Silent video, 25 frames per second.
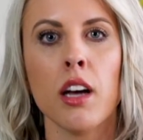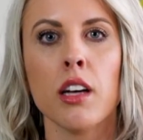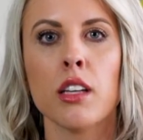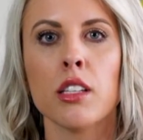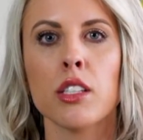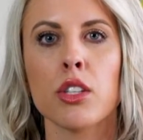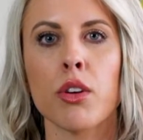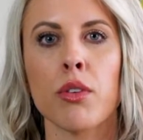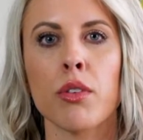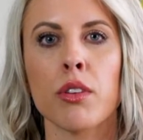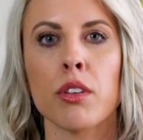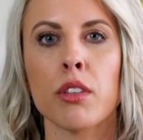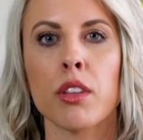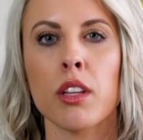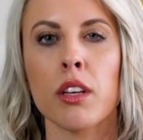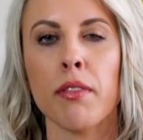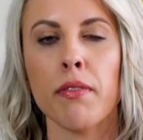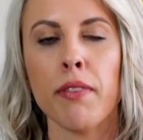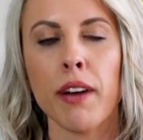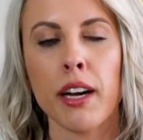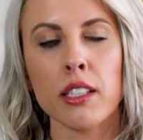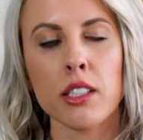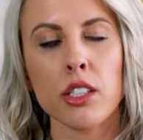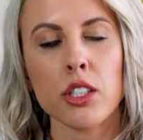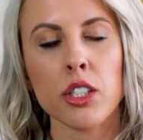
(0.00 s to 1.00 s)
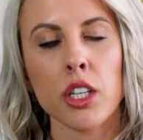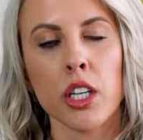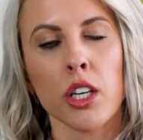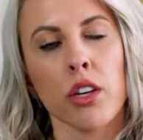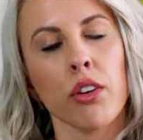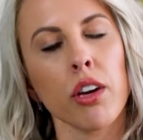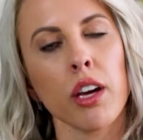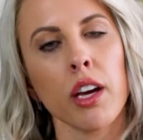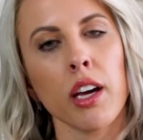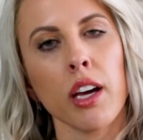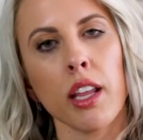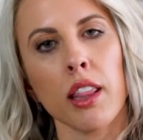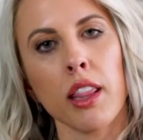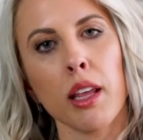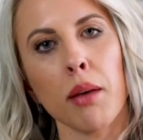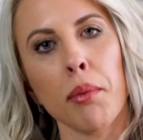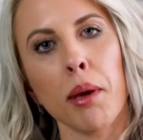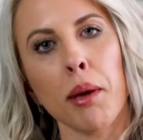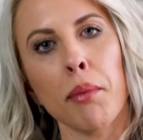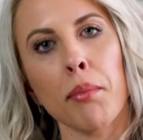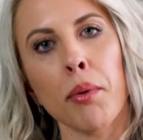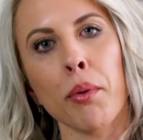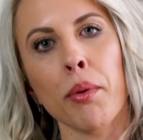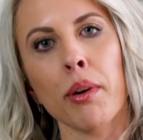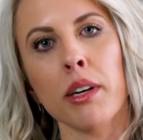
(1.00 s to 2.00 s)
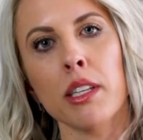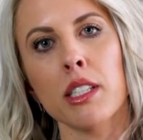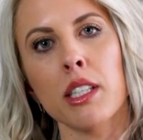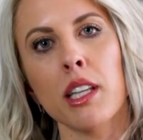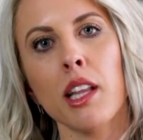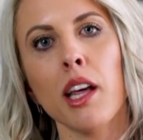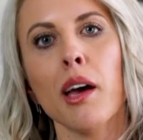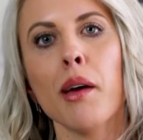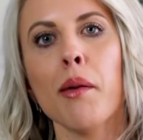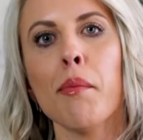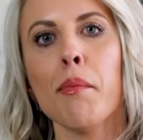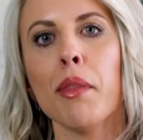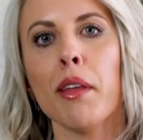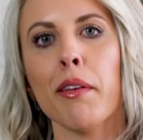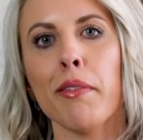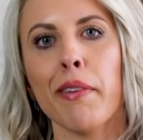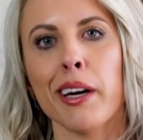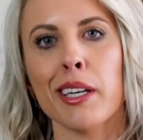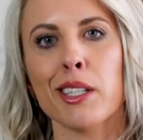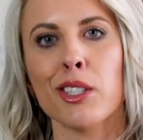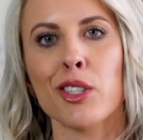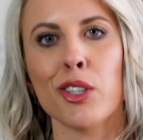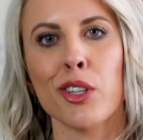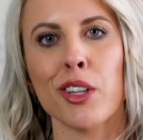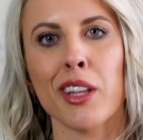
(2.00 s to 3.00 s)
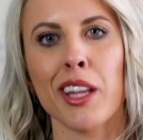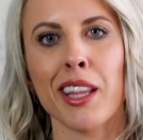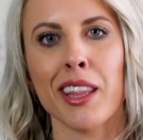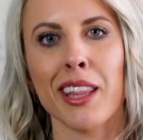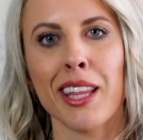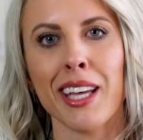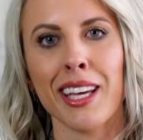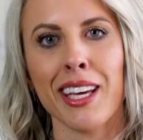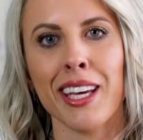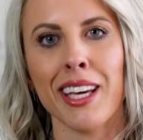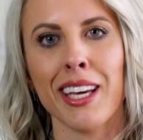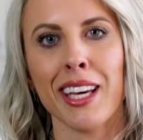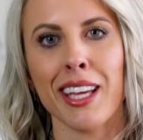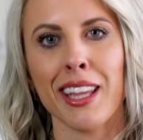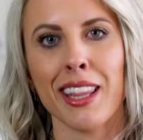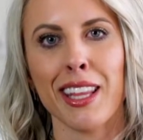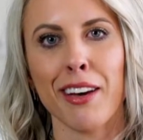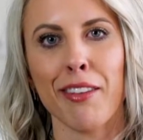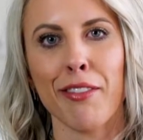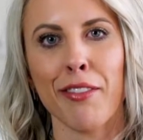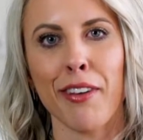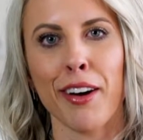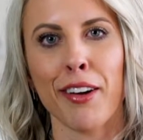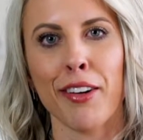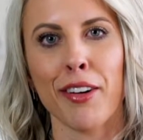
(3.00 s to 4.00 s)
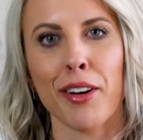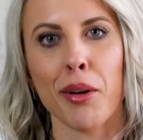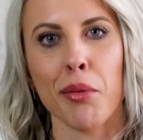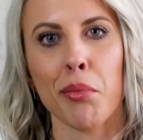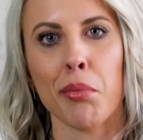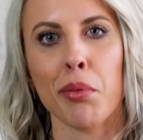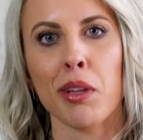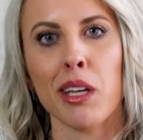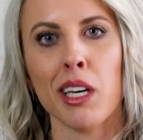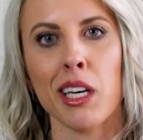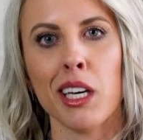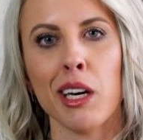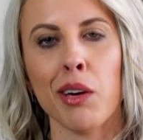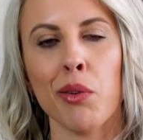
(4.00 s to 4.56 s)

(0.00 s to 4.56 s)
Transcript: So the faster you can get that paperwork to them, the faster that they can get that file complete,